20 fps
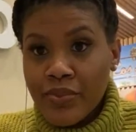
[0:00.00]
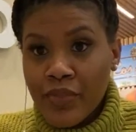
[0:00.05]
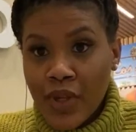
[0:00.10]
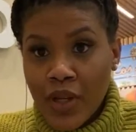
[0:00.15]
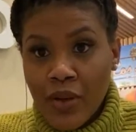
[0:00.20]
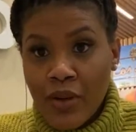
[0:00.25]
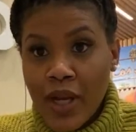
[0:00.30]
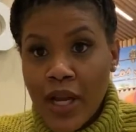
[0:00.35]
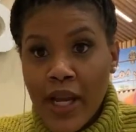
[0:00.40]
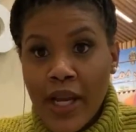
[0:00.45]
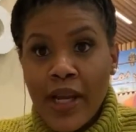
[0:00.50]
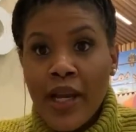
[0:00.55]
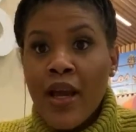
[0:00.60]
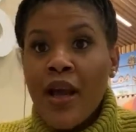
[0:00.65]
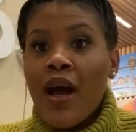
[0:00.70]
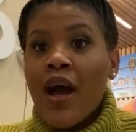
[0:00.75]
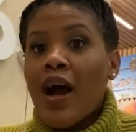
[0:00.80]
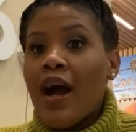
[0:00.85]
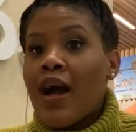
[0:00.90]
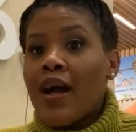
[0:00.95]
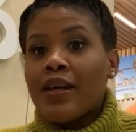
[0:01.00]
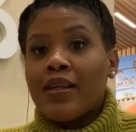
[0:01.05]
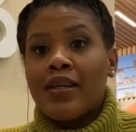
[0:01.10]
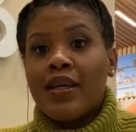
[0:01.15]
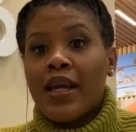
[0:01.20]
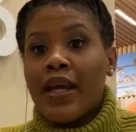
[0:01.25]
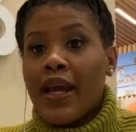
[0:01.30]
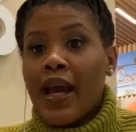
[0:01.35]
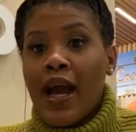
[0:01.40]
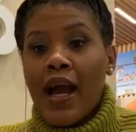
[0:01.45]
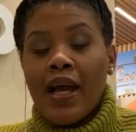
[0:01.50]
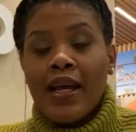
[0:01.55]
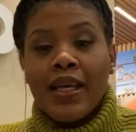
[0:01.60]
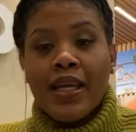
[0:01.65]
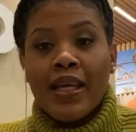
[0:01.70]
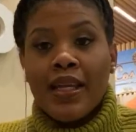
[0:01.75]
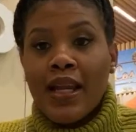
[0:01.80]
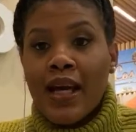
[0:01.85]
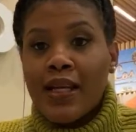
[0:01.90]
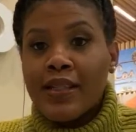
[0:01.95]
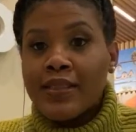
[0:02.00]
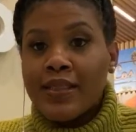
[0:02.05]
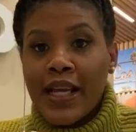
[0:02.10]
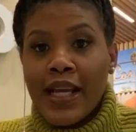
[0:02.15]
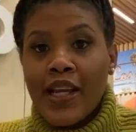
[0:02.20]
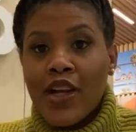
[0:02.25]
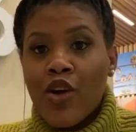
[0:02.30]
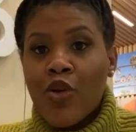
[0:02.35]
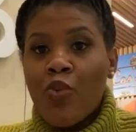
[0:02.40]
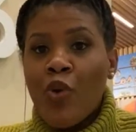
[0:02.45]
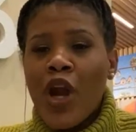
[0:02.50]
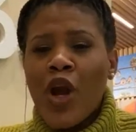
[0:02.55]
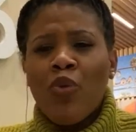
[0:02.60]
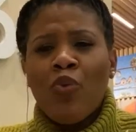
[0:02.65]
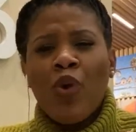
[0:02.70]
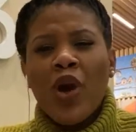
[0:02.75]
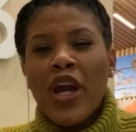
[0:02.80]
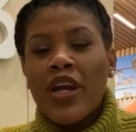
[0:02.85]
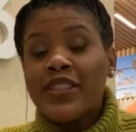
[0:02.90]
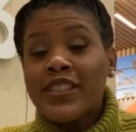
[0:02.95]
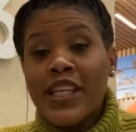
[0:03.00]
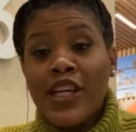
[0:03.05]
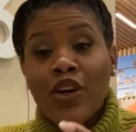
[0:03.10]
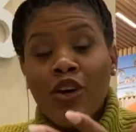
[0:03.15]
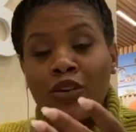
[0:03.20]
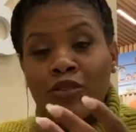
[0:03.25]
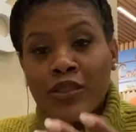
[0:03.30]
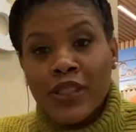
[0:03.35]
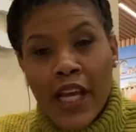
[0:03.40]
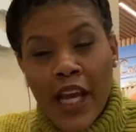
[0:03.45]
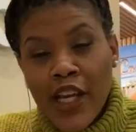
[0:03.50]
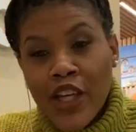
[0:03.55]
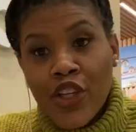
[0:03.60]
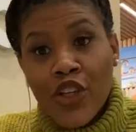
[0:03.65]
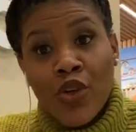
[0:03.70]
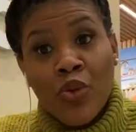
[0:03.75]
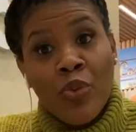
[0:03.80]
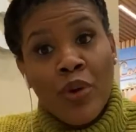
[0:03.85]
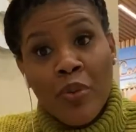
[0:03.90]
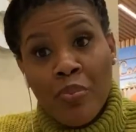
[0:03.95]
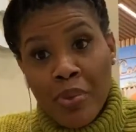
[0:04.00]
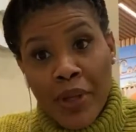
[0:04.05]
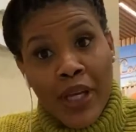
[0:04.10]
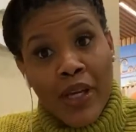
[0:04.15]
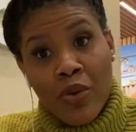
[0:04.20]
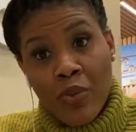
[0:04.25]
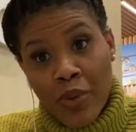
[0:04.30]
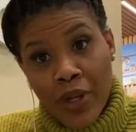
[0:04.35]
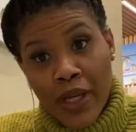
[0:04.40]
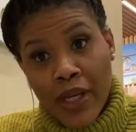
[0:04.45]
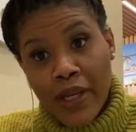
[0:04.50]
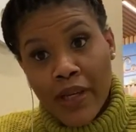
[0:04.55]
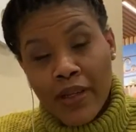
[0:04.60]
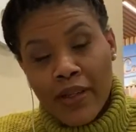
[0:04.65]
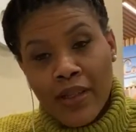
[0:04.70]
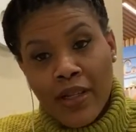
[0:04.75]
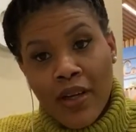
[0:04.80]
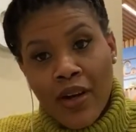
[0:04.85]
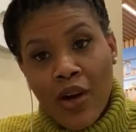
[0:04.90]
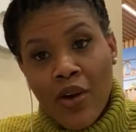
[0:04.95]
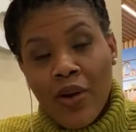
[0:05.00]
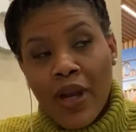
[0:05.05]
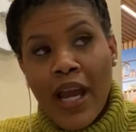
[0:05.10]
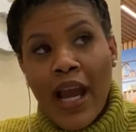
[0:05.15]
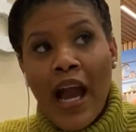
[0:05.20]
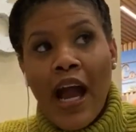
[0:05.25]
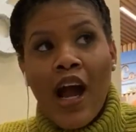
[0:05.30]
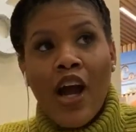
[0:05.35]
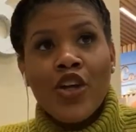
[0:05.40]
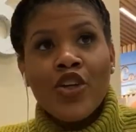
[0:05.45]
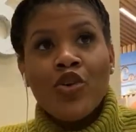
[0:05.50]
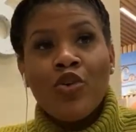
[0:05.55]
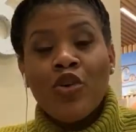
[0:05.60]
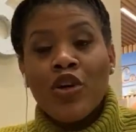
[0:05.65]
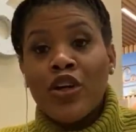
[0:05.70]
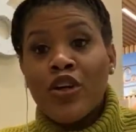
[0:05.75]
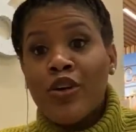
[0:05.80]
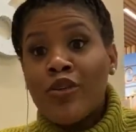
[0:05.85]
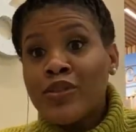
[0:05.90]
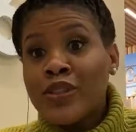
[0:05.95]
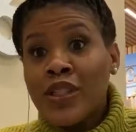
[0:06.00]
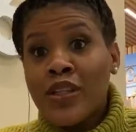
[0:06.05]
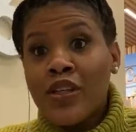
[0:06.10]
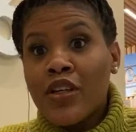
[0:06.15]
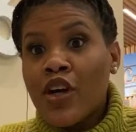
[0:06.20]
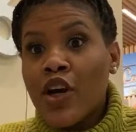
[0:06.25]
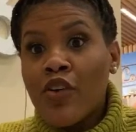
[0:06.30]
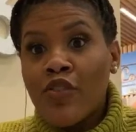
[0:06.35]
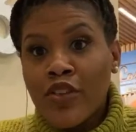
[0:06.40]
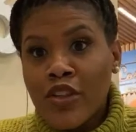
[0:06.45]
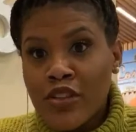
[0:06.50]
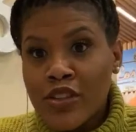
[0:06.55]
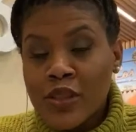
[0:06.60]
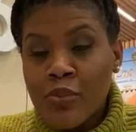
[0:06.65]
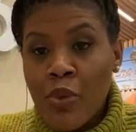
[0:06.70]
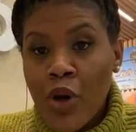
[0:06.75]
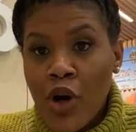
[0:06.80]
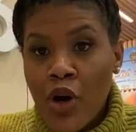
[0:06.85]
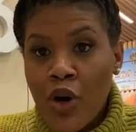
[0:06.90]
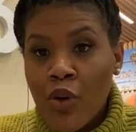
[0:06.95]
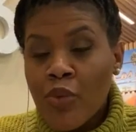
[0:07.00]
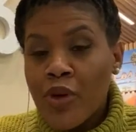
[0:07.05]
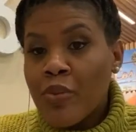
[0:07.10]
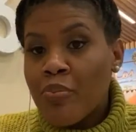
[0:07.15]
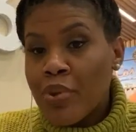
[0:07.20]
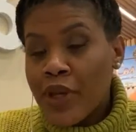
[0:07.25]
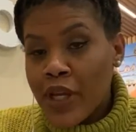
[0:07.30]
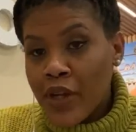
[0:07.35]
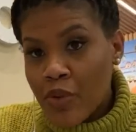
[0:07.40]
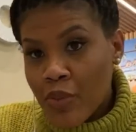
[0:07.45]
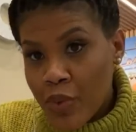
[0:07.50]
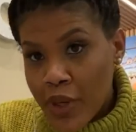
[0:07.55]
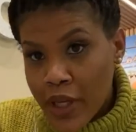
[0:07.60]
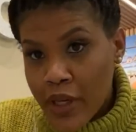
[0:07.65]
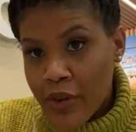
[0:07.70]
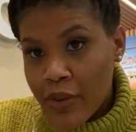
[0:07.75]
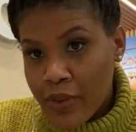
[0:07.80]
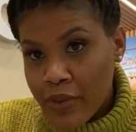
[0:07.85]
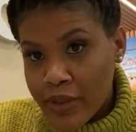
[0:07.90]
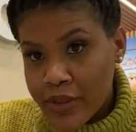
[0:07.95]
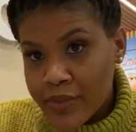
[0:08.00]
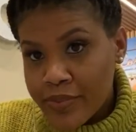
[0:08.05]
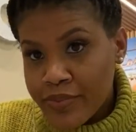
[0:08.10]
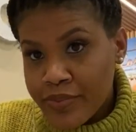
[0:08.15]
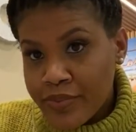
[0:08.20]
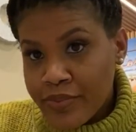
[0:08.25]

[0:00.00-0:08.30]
Okay, I cannot date her. Where is he gonna take you with a pink wig? Okay, how are you gonna go to the governor's ball with a pink wig on?